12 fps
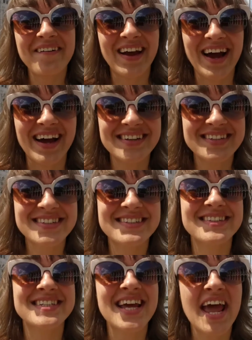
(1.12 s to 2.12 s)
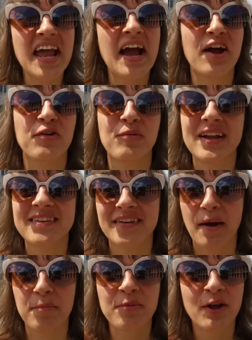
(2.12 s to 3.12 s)
guys, today I went
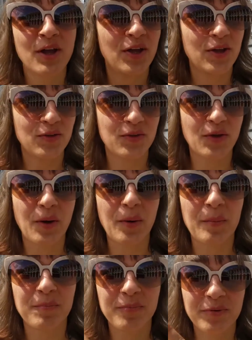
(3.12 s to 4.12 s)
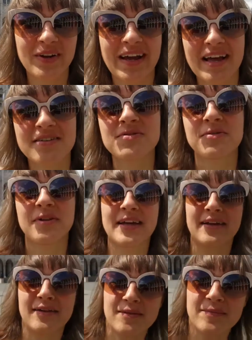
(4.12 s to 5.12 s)
up the Buda Castle
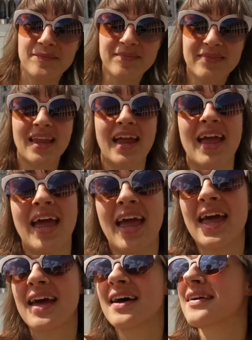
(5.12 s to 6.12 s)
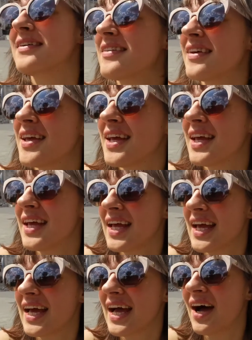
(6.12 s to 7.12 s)
hill and
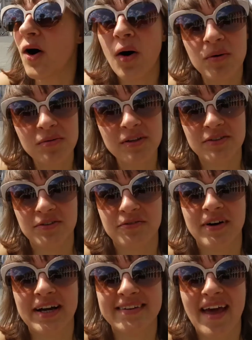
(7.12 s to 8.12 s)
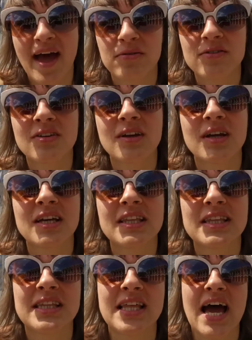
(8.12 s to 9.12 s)
only to find out
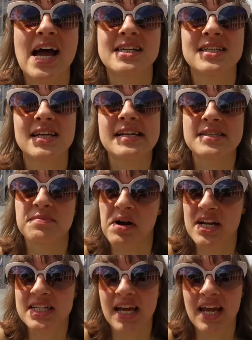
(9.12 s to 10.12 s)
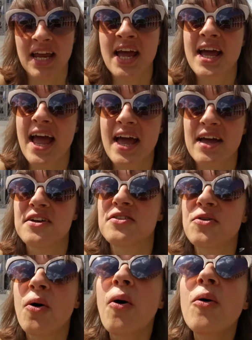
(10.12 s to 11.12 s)
that it's Monday
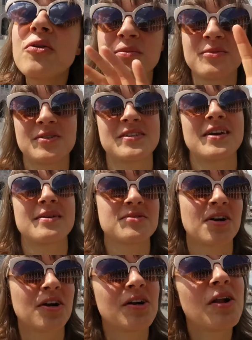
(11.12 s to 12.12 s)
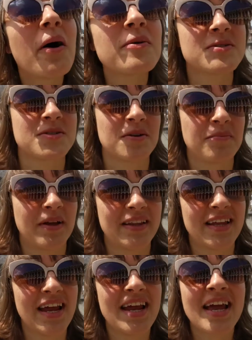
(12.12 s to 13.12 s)
and all the museums are closed on
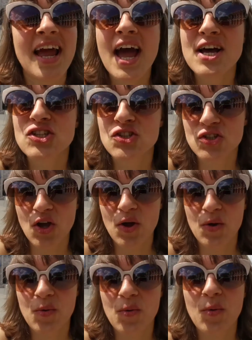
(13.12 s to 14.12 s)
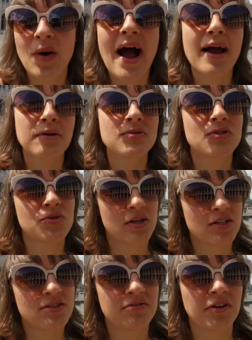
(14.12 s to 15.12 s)
Monday. So I was
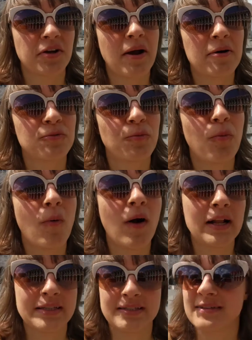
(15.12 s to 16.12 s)
trying to figure out what